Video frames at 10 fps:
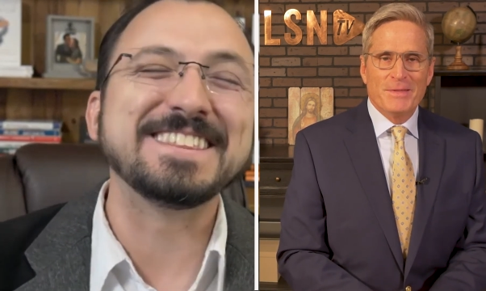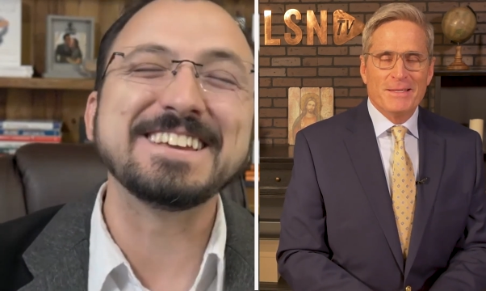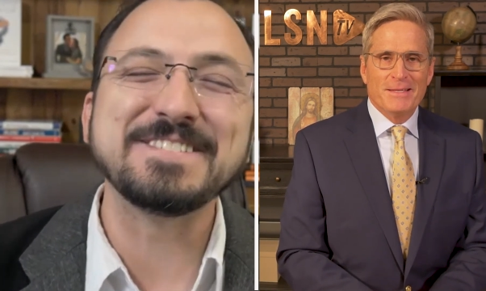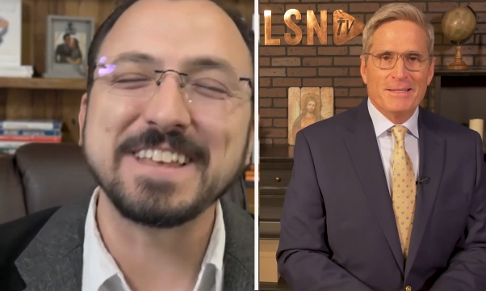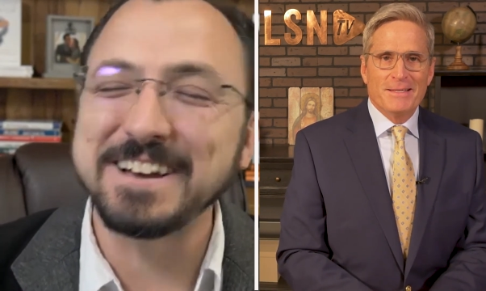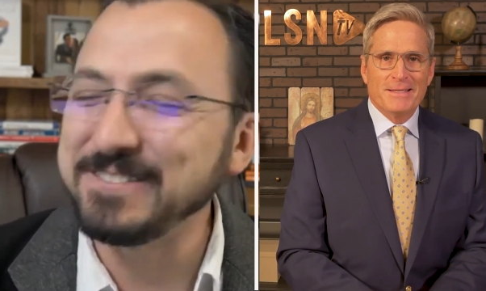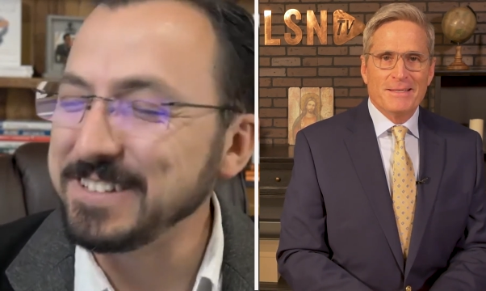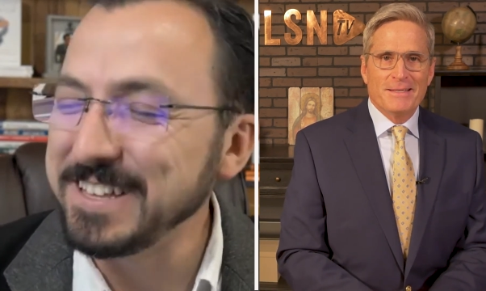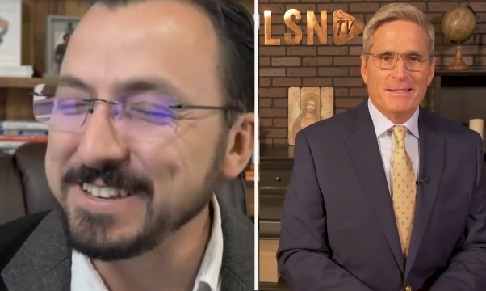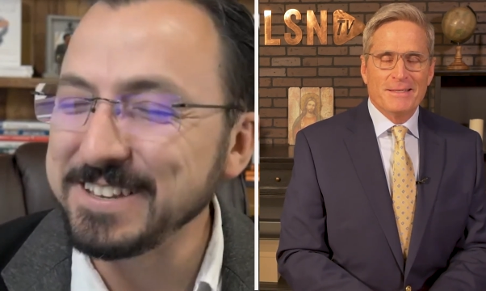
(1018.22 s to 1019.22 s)
Speaker 1: well, thank you. For that
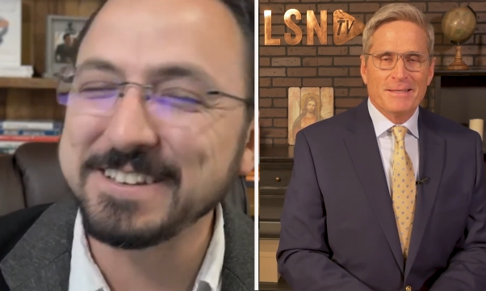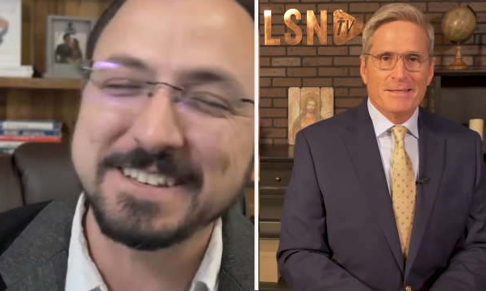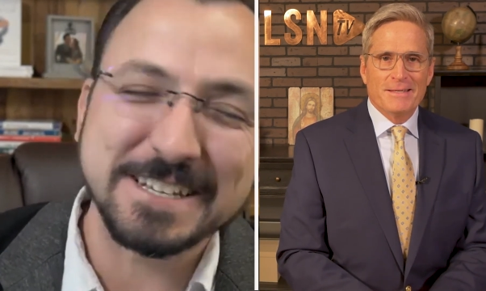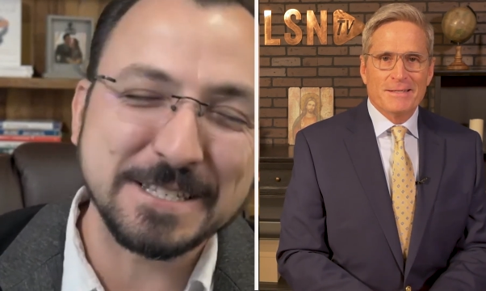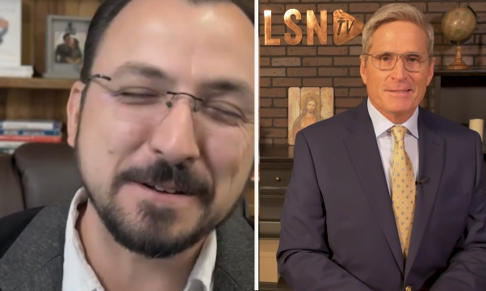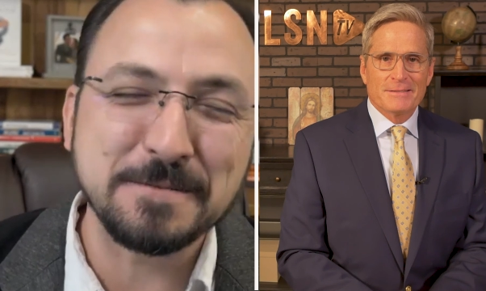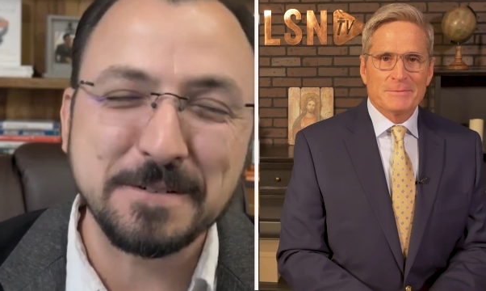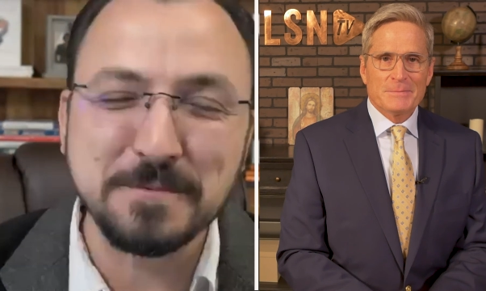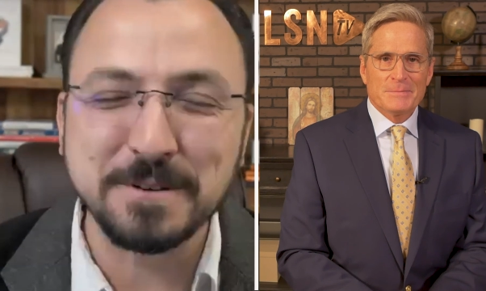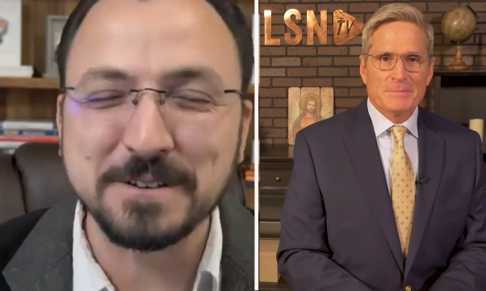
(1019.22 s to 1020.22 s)
we'll let you know the next time
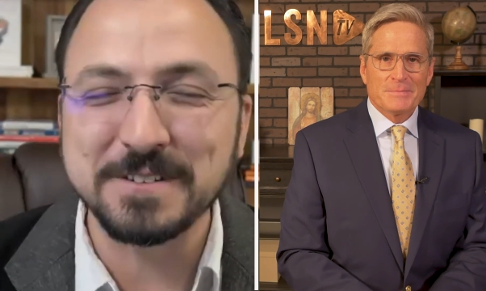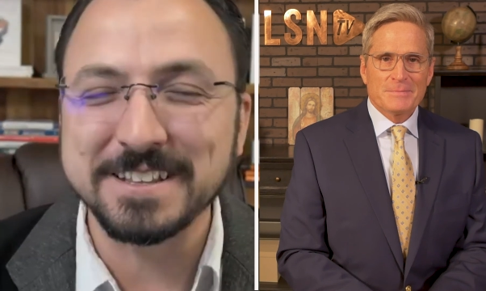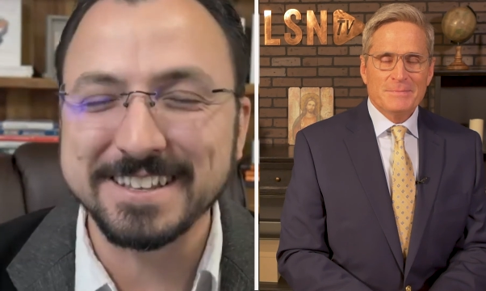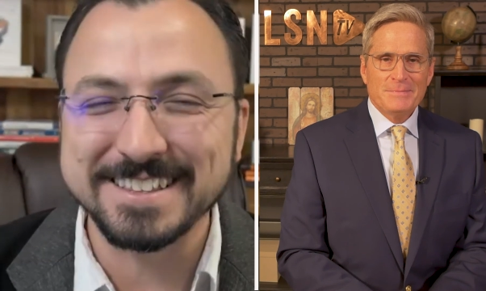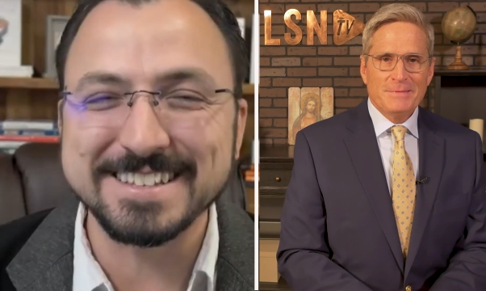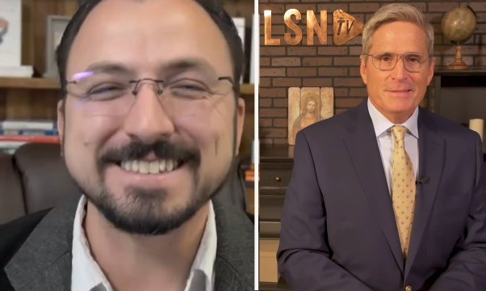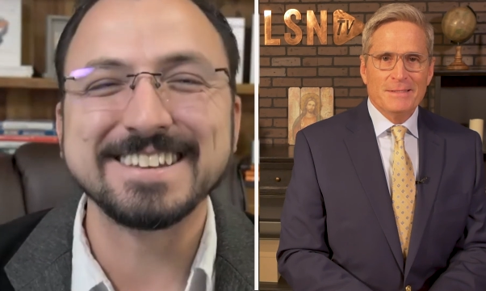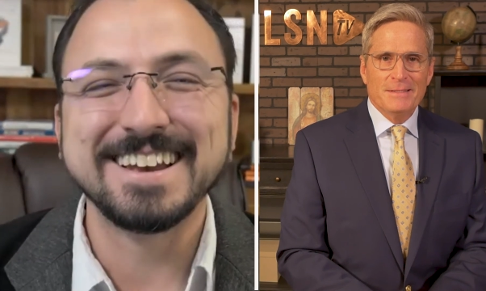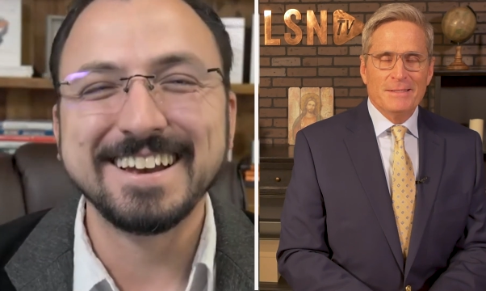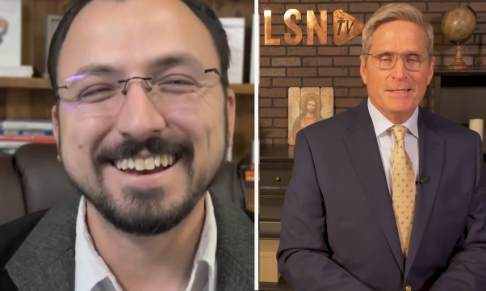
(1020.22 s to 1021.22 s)
we have a big event like
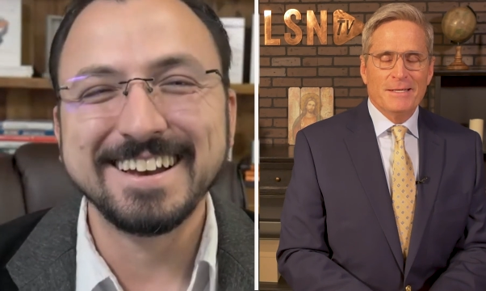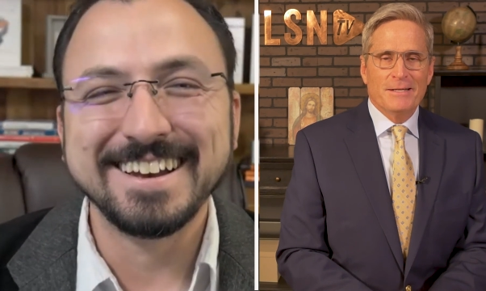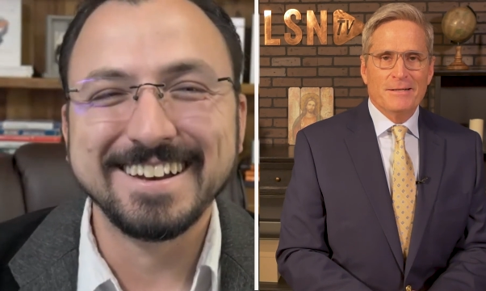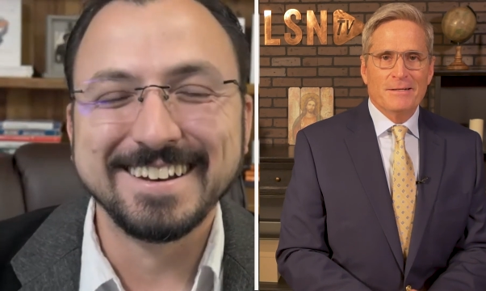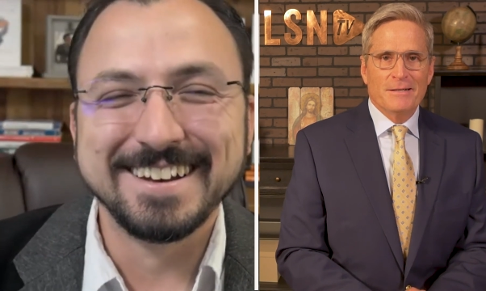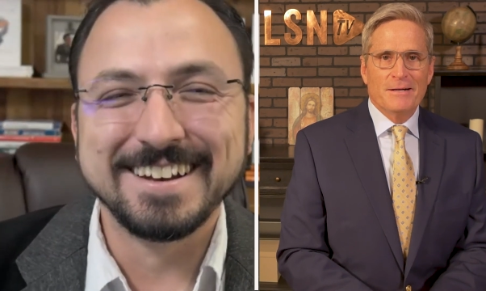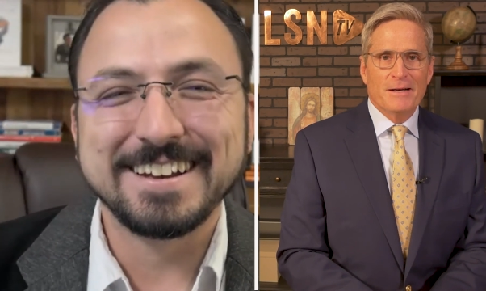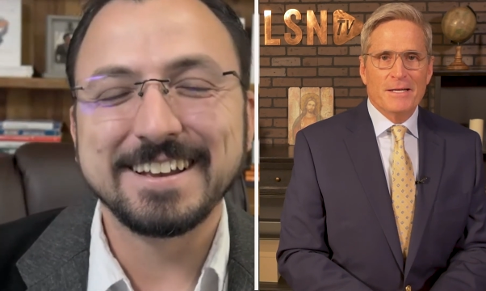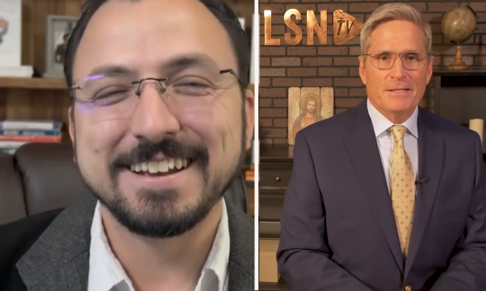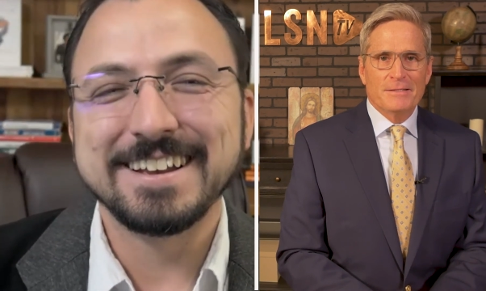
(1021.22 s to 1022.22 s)
this.
Speaker 2: Yeah. all, all
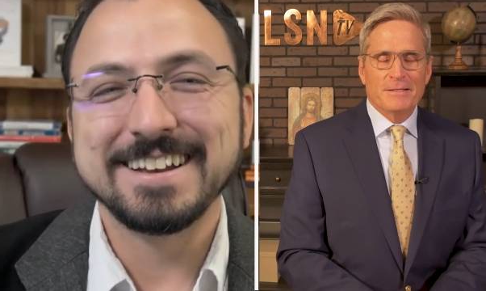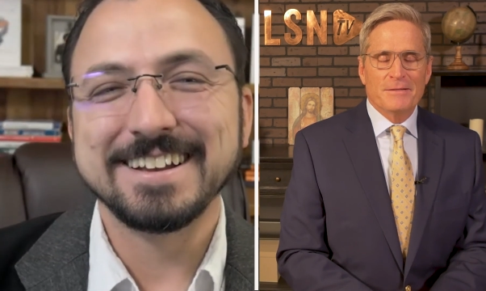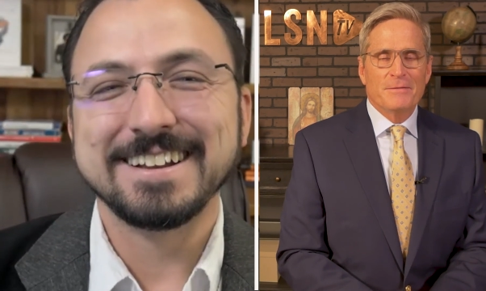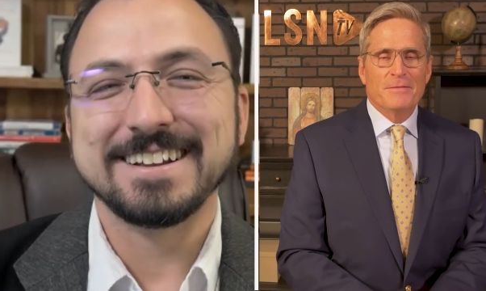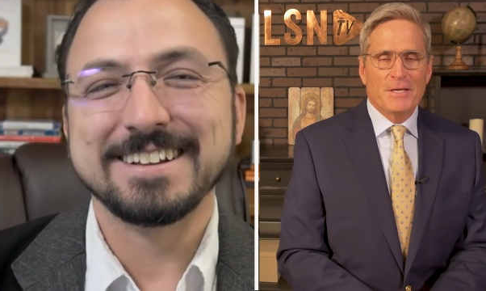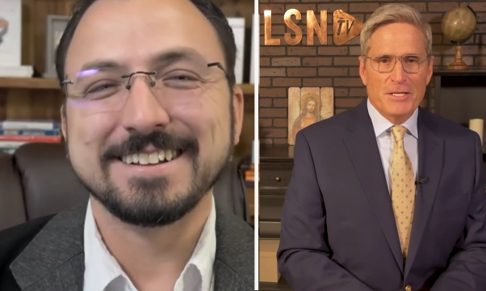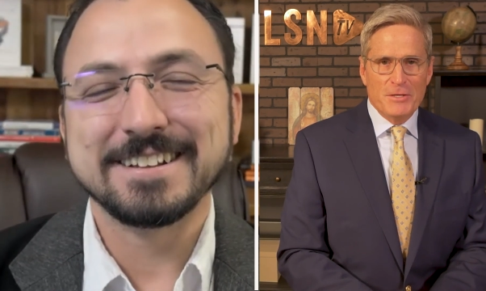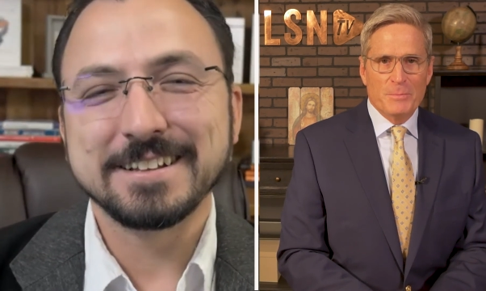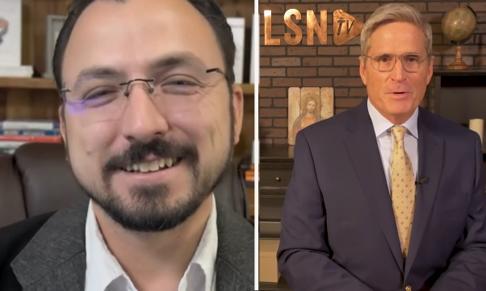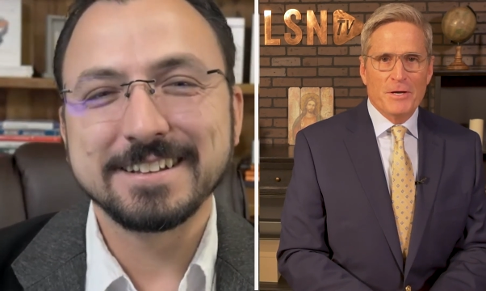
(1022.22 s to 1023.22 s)
right. Uh, thank you,
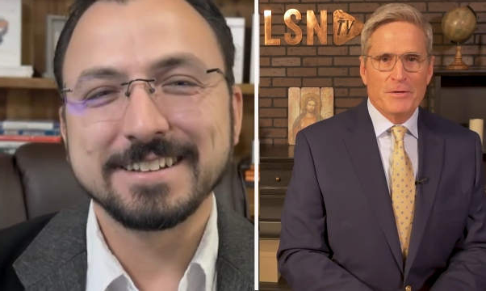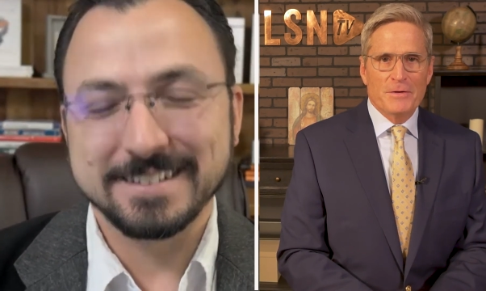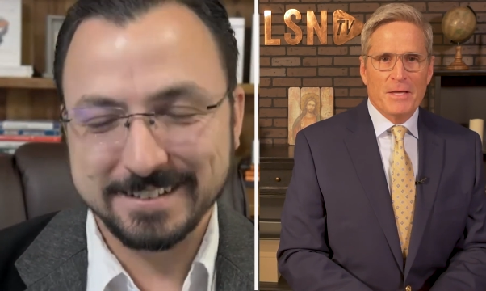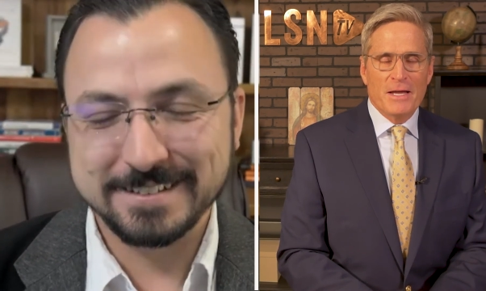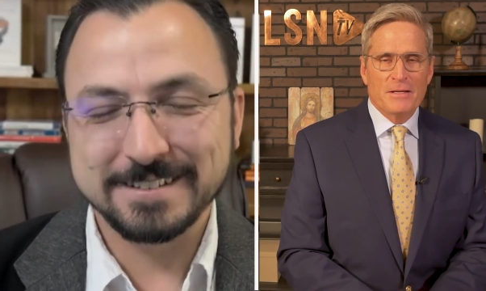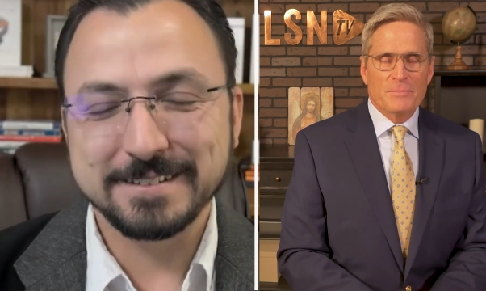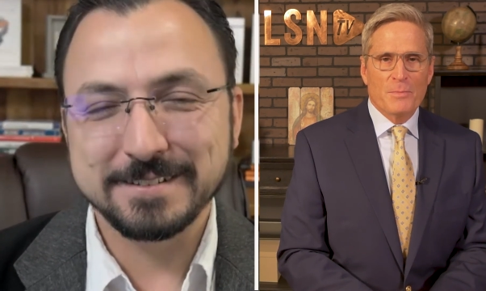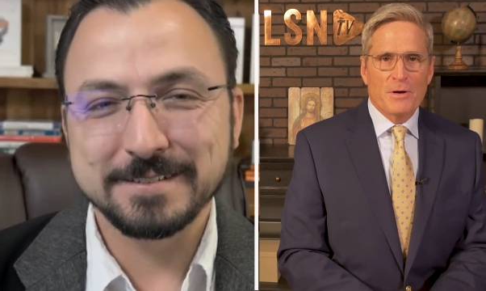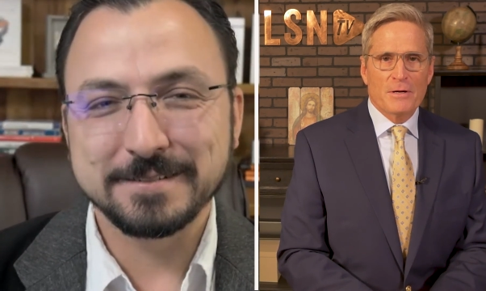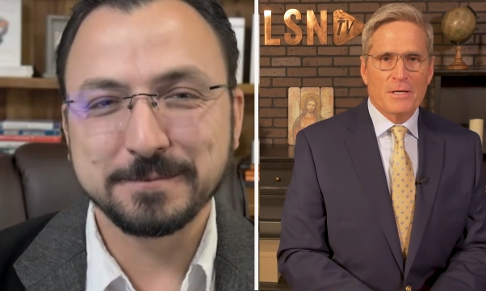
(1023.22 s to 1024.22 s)
brother. That is
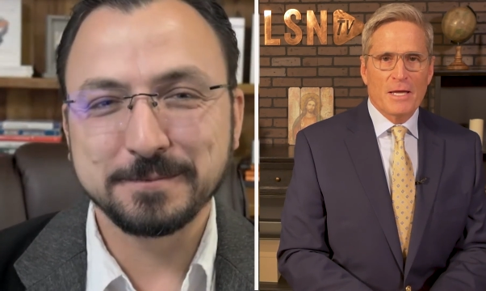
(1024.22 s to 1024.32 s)
Mark